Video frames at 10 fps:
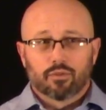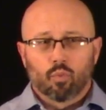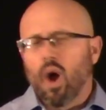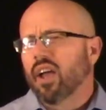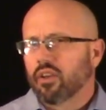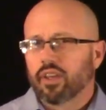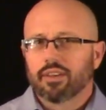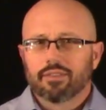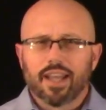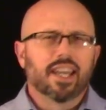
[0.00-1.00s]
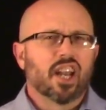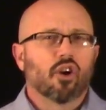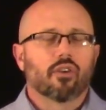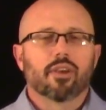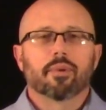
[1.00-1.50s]
quietly. I didn't
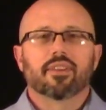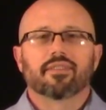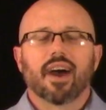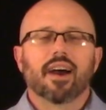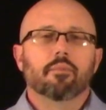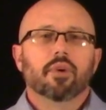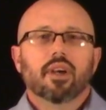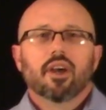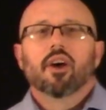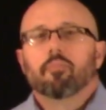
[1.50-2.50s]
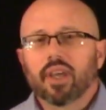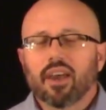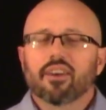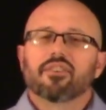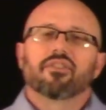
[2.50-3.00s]
hear them at the time,
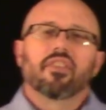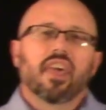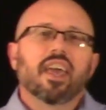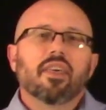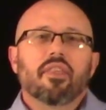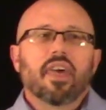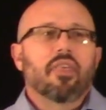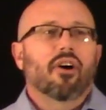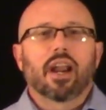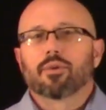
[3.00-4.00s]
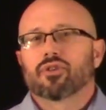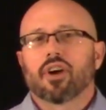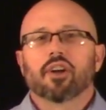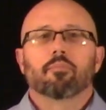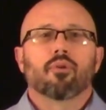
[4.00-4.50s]
because they thought I was
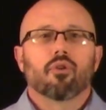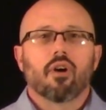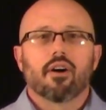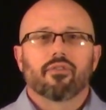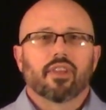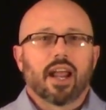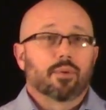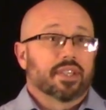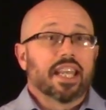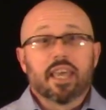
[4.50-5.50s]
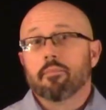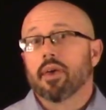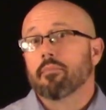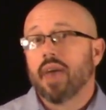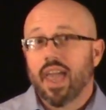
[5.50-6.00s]
trying to pull off that I was an
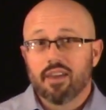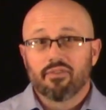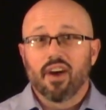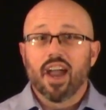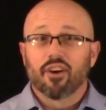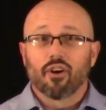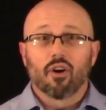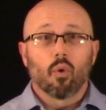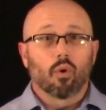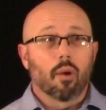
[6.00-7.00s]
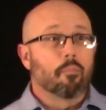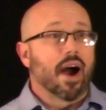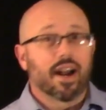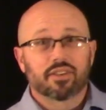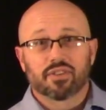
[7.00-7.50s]
MMA fighter or a
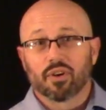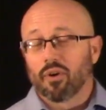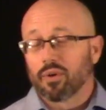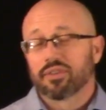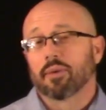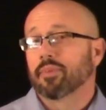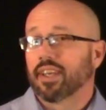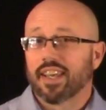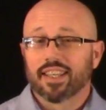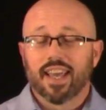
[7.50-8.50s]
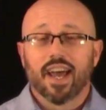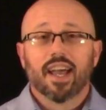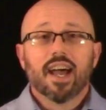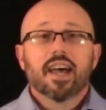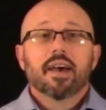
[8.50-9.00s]
boxer or something like that.